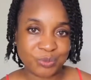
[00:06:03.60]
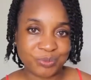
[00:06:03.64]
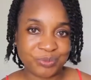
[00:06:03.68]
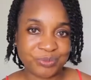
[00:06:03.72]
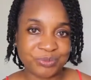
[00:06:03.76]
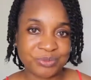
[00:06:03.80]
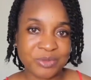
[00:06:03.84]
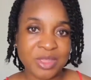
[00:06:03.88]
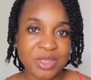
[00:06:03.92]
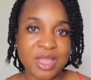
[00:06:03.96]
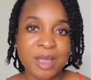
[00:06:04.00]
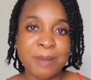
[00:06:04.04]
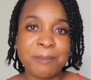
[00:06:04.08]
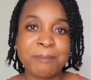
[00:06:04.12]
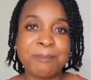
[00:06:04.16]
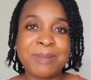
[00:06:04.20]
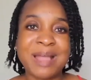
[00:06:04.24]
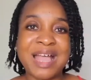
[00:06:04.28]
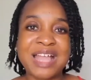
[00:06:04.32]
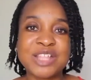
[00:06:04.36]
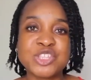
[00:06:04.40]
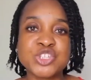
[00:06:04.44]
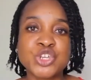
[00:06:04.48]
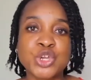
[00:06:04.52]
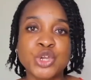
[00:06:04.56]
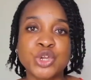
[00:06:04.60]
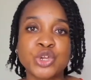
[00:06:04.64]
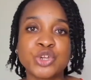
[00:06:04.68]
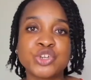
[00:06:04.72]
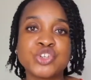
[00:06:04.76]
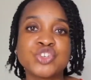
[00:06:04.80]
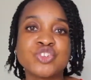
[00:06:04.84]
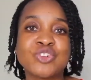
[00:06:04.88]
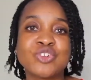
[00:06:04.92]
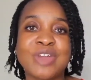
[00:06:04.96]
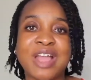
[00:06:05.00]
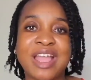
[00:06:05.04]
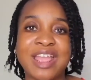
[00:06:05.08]
to. Pat
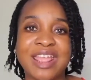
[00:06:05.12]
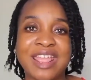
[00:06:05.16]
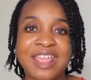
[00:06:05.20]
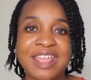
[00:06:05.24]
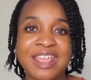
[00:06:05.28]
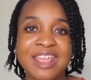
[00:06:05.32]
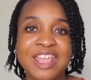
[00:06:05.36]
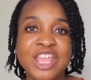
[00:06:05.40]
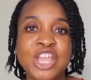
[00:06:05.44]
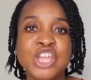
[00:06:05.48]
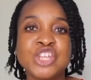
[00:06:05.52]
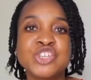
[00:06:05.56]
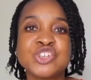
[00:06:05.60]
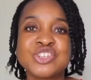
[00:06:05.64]
her dry.